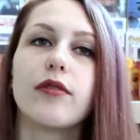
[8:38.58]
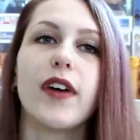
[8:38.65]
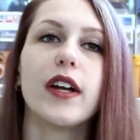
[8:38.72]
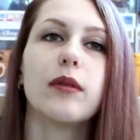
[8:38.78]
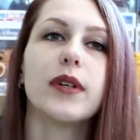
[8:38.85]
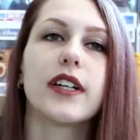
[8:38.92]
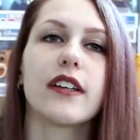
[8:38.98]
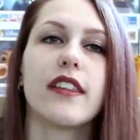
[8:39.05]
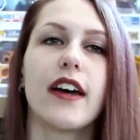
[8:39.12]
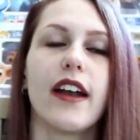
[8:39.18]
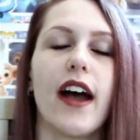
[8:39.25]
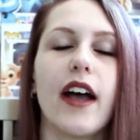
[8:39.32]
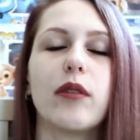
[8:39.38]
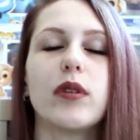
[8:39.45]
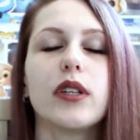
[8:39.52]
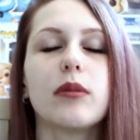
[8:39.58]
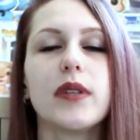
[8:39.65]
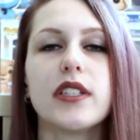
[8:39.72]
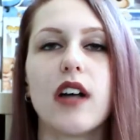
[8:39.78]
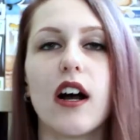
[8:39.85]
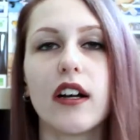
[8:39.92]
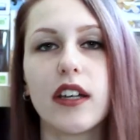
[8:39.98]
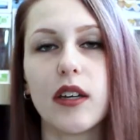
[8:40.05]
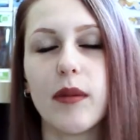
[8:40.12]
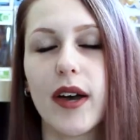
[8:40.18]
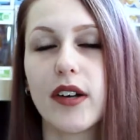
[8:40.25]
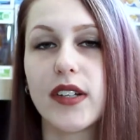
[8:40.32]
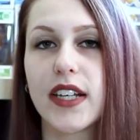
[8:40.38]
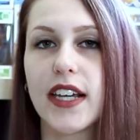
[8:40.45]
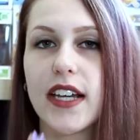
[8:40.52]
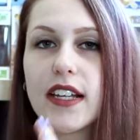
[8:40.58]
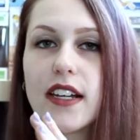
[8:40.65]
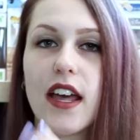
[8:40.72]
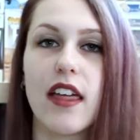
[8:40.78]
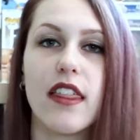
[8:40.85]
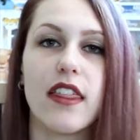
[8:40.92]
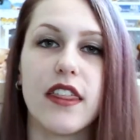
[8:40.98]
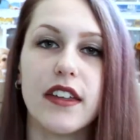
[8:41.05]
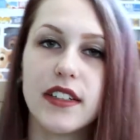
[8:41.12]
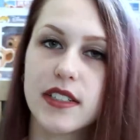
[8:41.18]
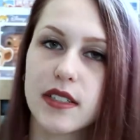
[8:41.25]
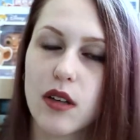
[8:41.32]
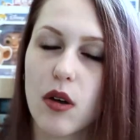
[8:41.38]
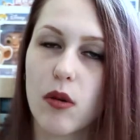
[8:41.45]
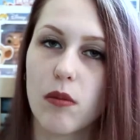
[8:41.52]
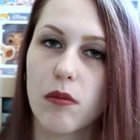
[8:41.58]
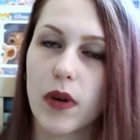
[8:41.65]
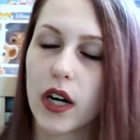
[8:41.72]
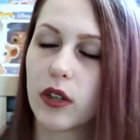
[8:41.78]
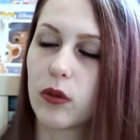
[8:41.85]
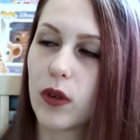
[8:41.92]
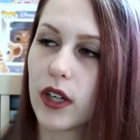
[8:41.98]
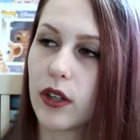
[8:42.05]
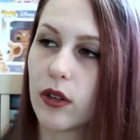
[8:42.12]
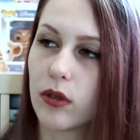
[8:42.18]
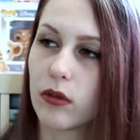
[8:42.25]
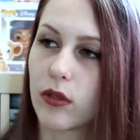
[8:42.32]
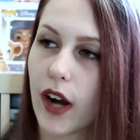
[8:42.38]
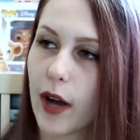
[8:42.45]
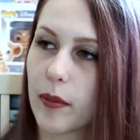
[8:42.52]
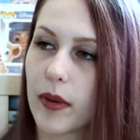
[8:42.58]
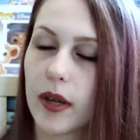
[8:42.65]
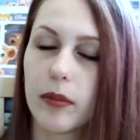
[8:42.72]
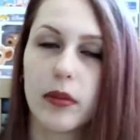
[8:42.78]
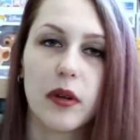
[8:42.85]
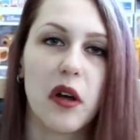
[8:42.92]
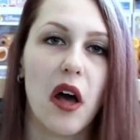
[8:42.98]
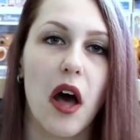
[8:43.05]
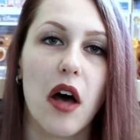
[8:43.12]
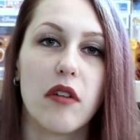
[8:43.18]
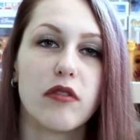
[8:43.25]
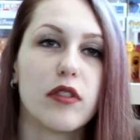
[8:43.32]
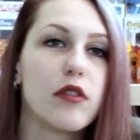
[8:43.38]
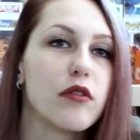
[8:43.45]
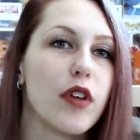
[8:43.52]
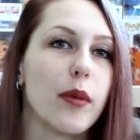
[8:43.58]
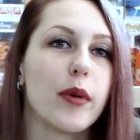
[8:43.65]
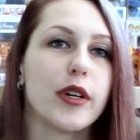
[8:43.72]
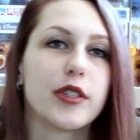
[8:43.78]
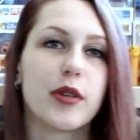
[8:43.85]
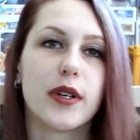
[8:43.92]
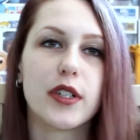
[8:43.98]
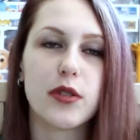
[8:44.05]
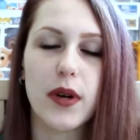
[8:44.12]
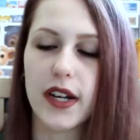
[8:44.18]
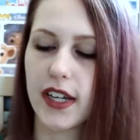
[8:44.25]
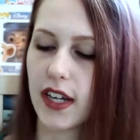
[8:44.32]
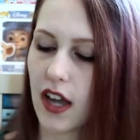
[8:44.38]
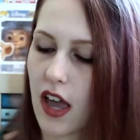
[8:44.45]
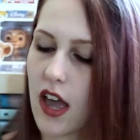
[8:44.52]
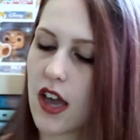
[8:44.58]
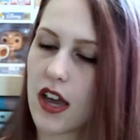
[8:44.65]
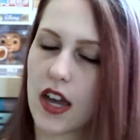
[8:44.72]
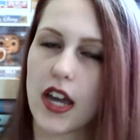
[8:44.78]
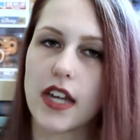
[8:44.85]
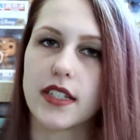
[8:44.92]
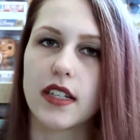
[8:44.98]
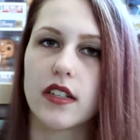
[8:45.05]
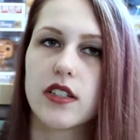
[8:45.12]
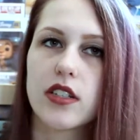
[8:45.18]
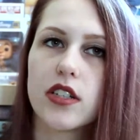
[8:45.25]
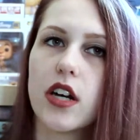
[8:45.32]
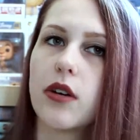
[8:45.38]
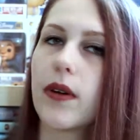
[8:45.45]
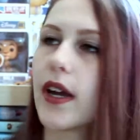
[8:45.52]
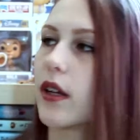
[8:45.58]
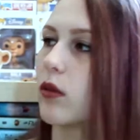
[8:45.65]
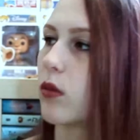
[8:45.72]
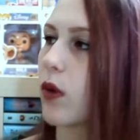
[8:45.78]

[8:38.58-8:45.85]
final book that I will be talking about in this part one wrap-up of February twenty twenty is Snow and